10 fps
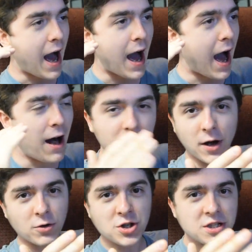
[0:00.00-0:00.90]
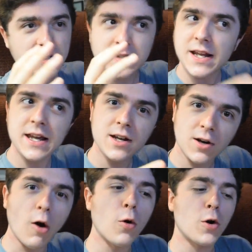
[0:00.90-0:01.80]
I, I don't know, just seeing
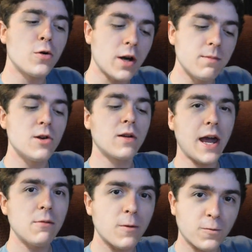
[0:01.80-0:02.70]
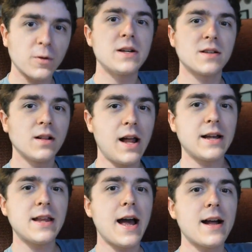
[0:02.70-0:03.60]
Goku communicate with Frieza
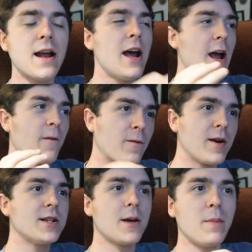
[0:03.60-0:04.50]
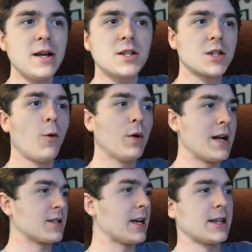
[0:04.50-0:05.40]
like that, and Frieza being someone
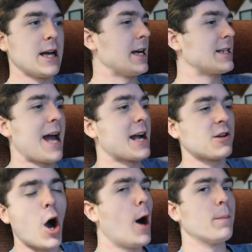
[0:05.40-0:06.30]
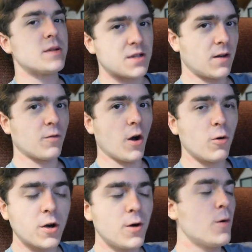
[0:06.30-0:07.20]
that's like the exact opposite of
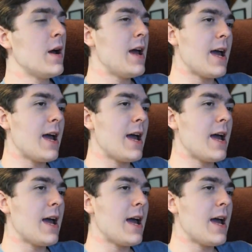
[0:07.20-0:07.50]
Goku,